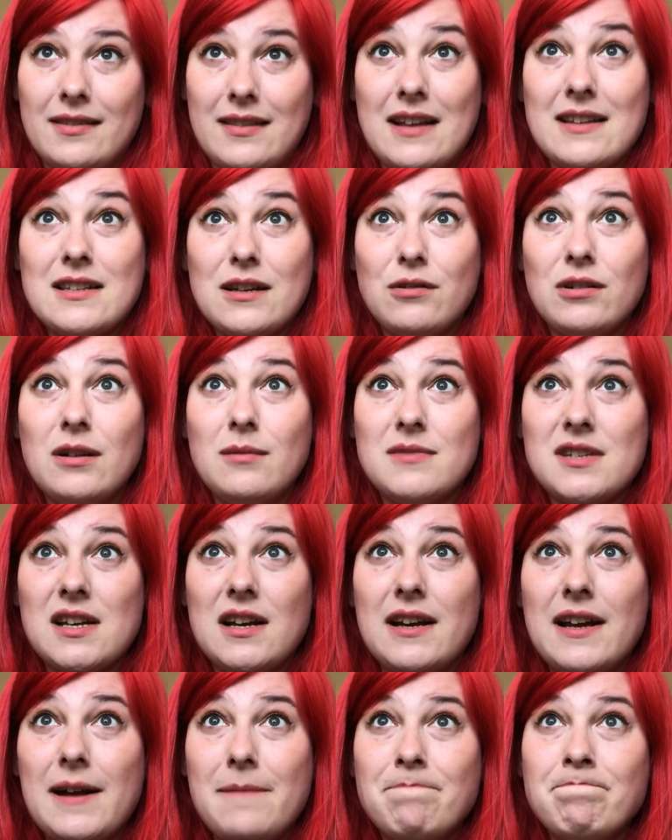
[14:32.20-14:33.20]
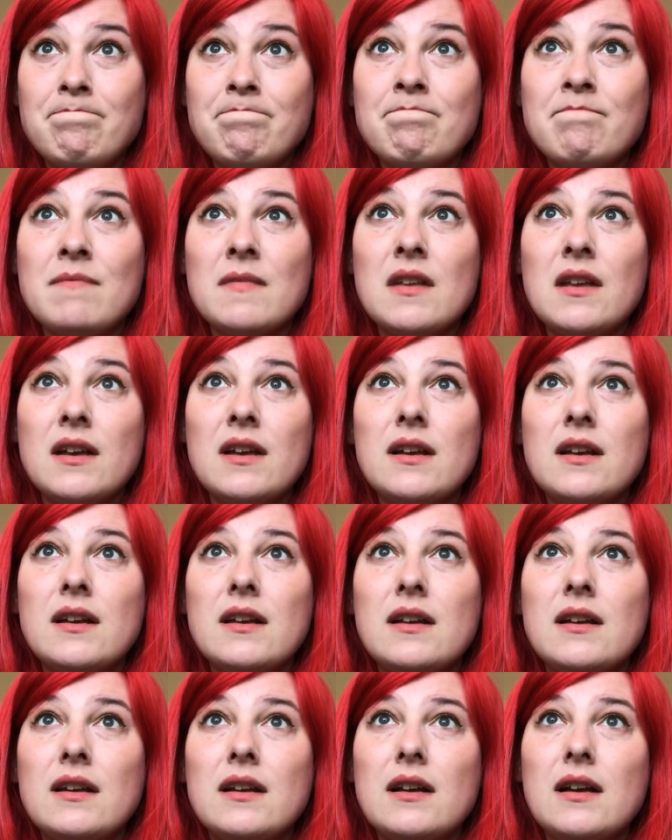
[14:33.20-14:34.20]
That's how clumsy I
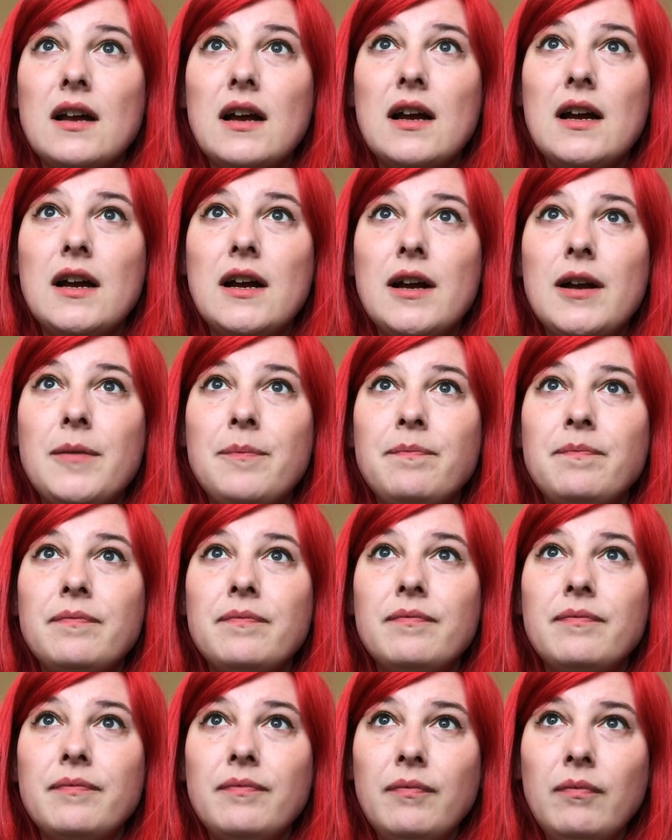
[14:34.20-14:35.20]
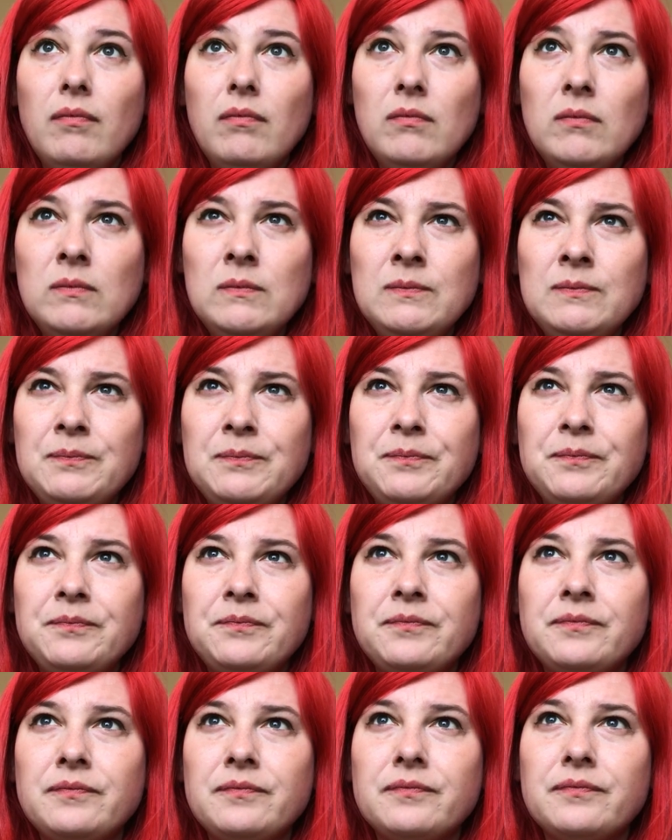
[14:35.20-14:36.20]
am.
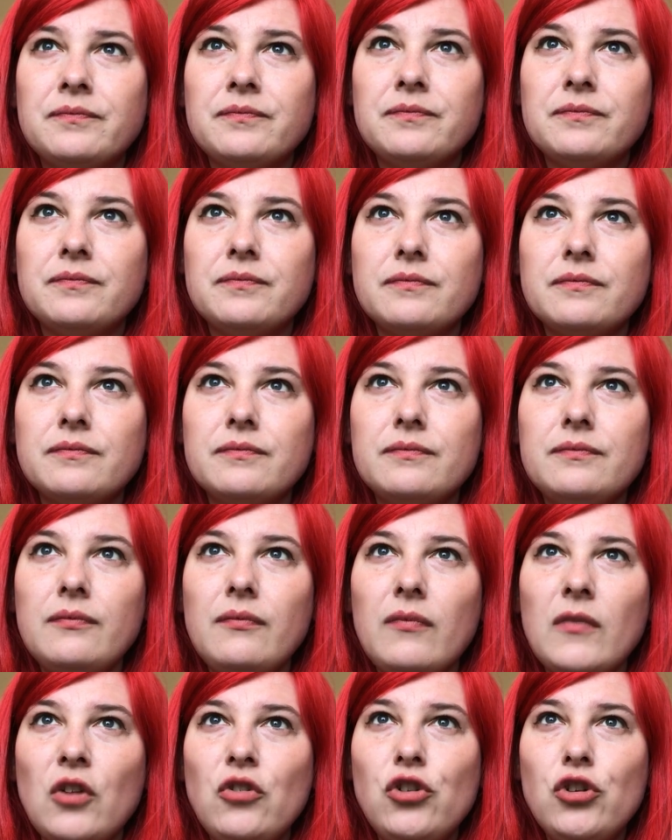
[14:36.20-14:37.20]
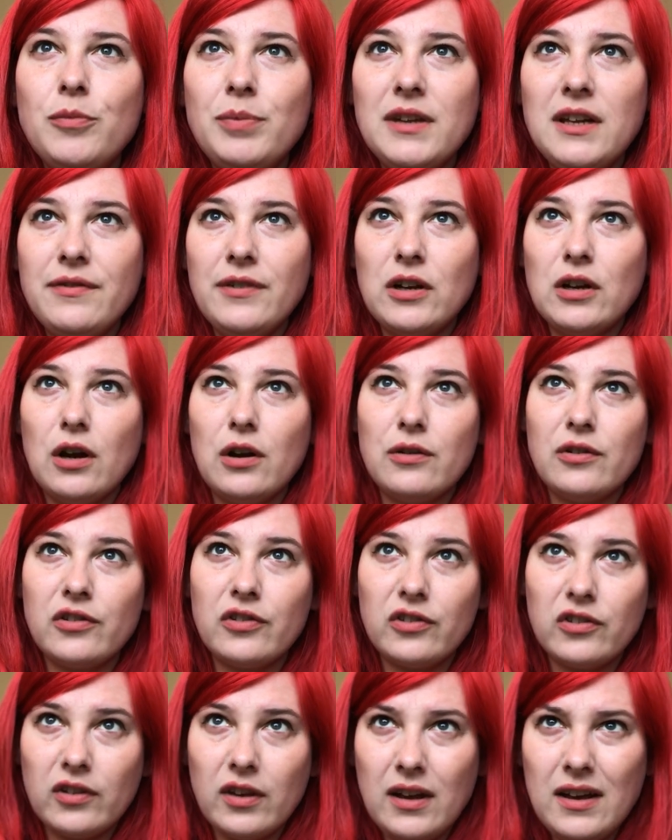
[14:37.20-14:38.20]
Do you believe in
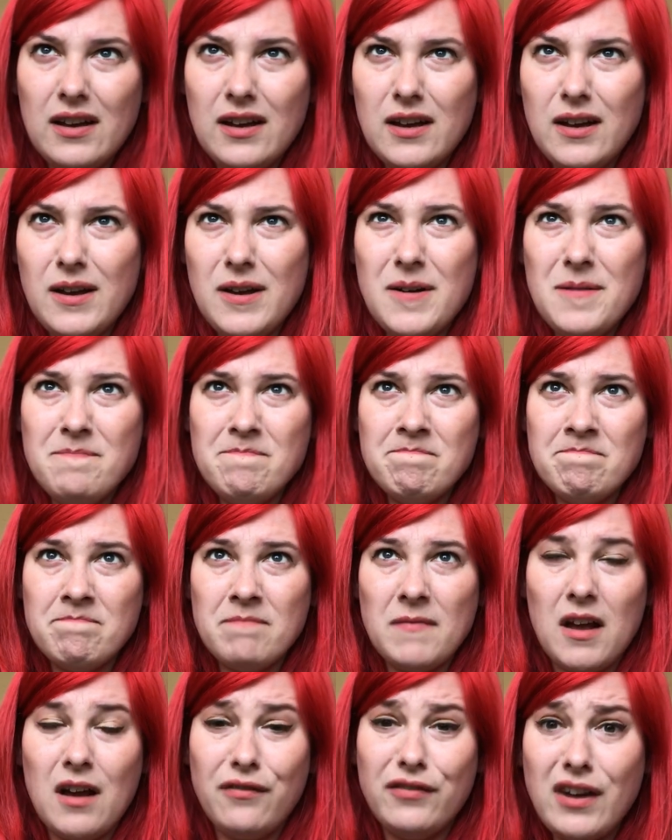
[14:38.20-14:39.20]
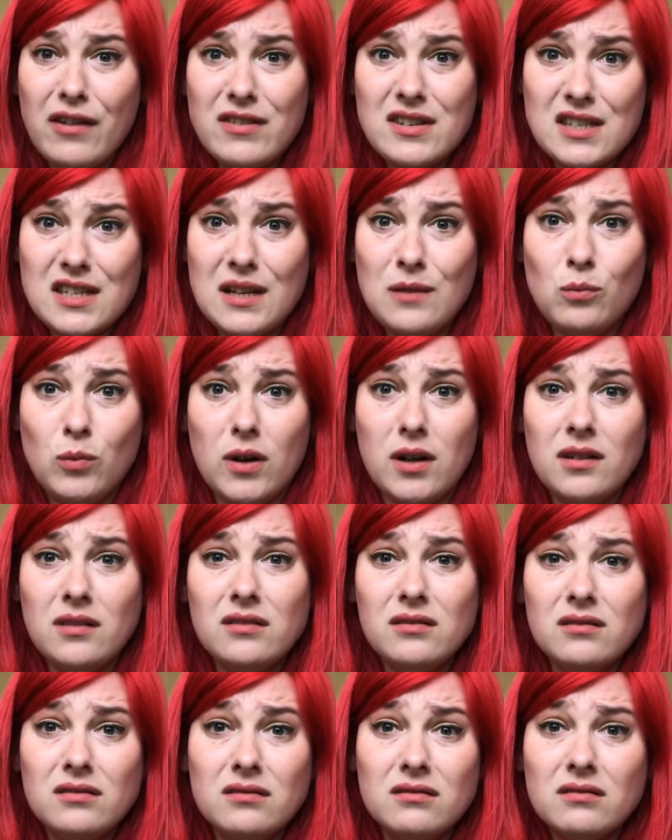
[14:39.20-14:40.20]
ghosts? I've never seen
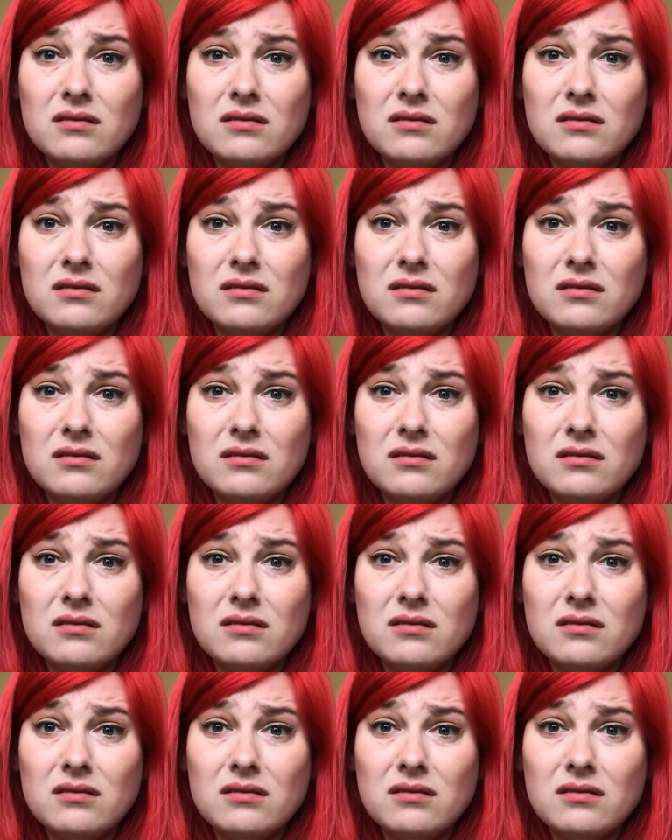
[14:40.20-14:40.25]
one,